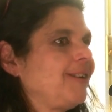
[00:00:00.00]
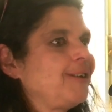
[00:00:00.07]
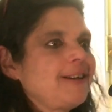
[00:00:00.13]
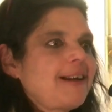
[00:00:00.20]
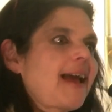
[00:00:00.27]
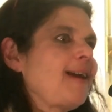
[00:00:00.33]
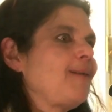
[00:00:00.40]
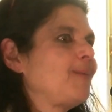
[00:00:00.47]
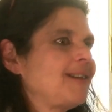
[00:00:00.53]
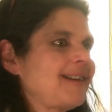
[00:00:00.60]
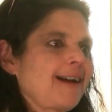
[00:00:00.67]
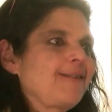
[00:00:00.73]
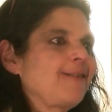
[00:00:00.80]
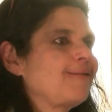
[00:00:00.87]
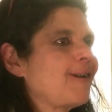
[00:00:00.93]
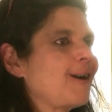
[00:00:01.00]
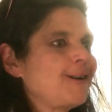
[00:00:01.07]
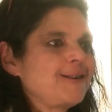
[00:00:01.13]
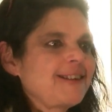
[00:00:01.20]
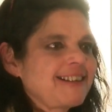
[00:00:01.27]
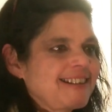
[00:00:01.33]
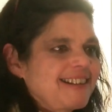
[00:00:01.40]
your neighbour down the
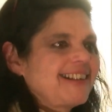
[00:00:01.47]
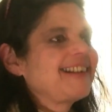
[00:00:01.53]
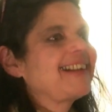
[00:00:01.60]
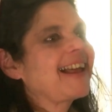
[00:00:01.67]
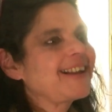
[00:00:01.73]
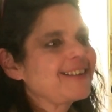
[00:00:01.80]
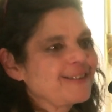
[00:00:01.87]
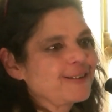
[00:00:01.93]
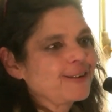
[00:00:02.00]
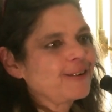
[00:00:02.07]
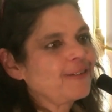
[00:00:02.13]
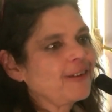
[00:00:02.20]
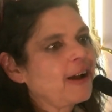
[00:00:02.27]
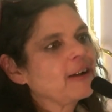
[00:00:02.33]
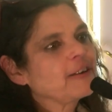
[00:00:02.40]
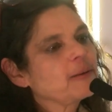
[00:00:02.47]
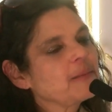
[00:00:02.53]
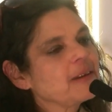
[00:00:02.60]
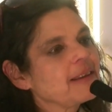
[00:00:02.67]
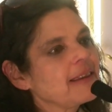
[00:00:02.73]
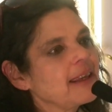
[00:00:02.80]
road, isn't that sort of argument.